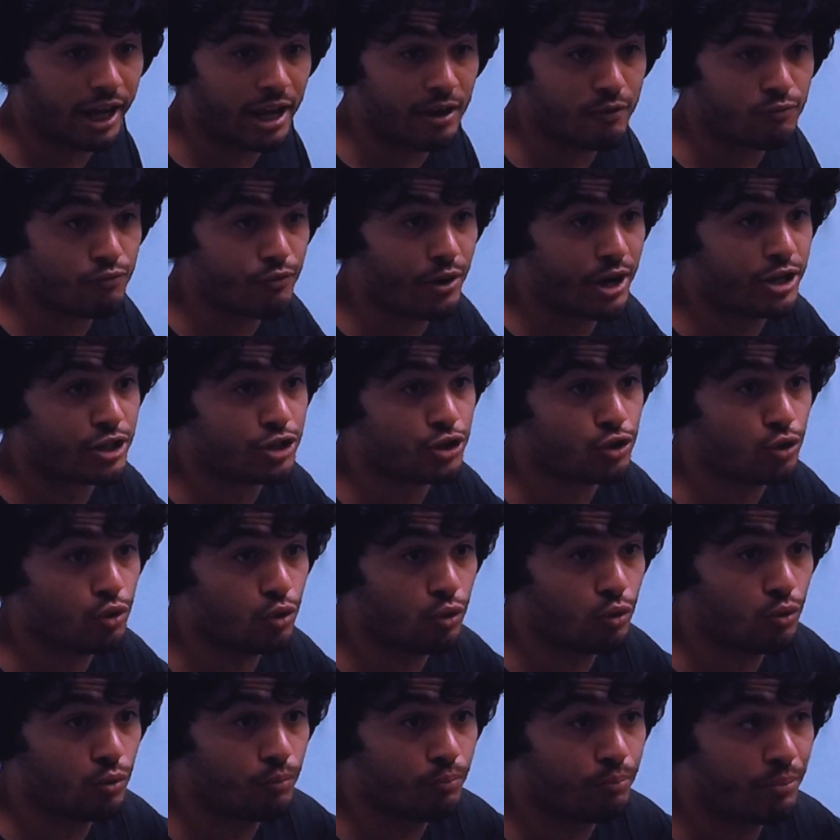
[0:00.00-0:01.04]
a
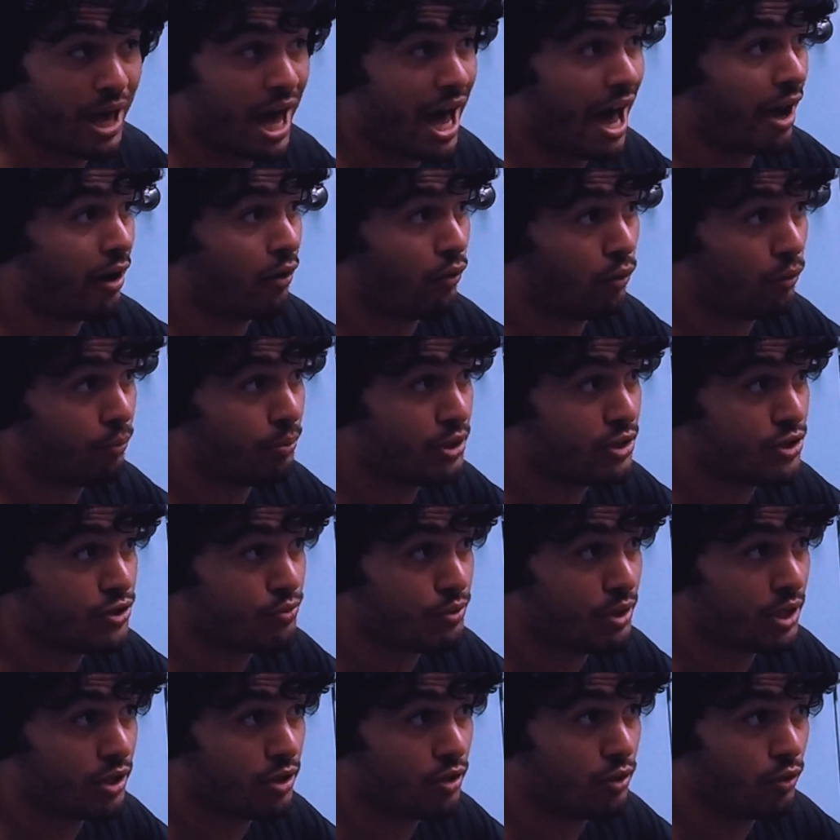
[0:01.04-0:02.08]
racial battle
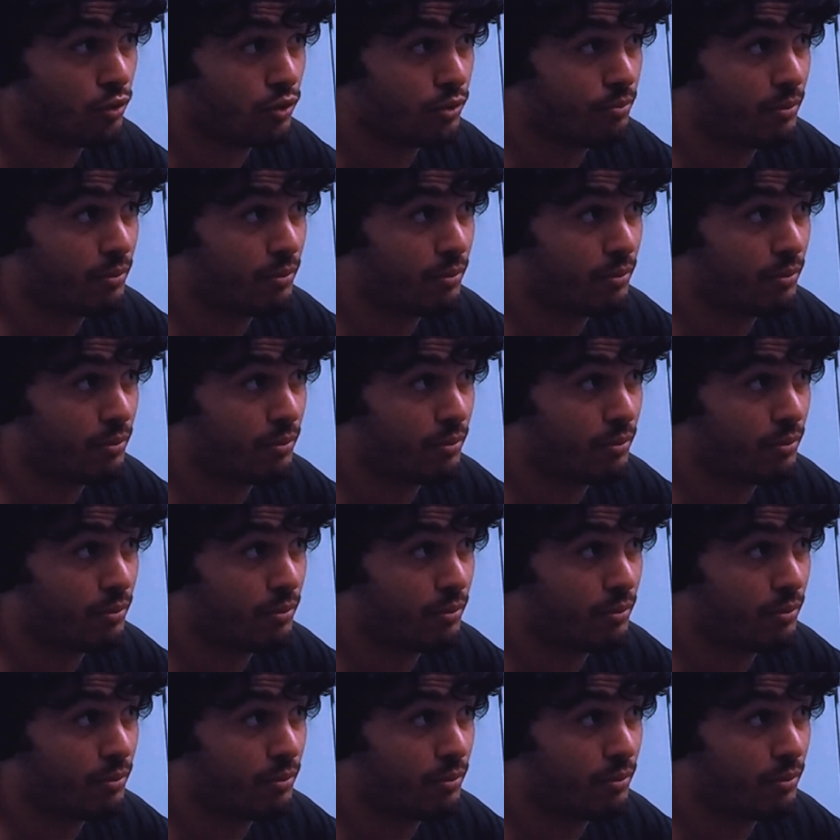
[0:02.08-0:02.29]
between the